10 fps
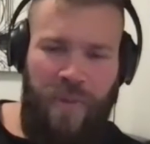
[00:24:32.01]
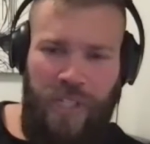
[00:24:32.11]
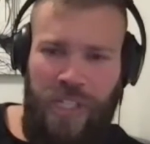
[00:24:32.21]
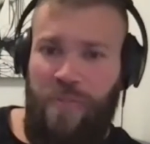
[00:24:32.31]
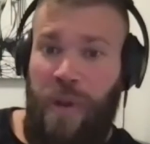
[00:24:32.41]
but
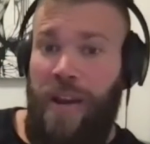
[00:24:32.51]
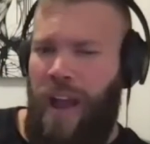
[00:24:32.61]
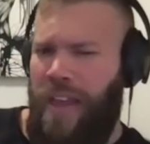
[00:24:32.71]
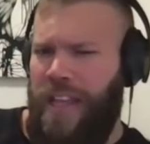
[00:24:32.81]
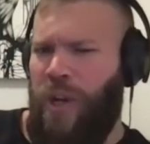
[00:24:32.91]
she sprayed,
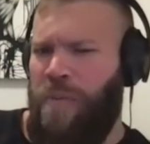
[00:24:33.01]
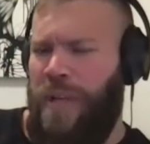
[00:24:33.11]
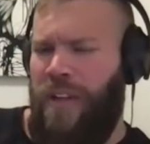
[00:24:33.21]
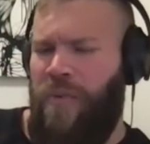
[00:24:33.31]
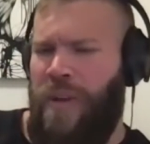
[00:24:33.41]
I think, her
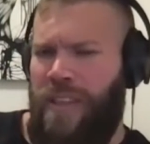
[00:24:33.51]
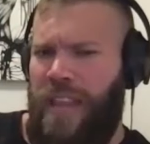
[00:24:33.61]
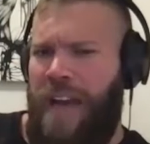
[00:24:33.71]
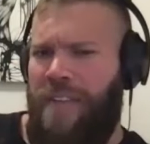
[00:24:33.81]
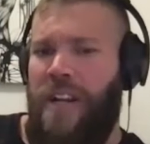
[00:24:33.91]
pillow with
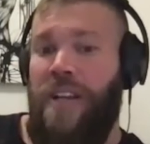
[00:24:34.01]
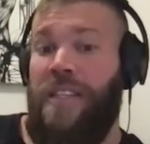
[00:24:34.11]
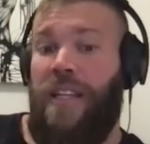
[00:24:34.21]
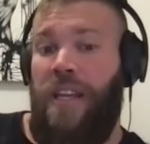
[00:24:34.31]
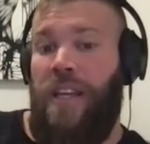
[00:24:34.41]
lavender. I was
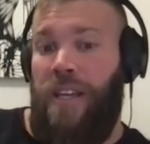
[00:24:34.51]
like,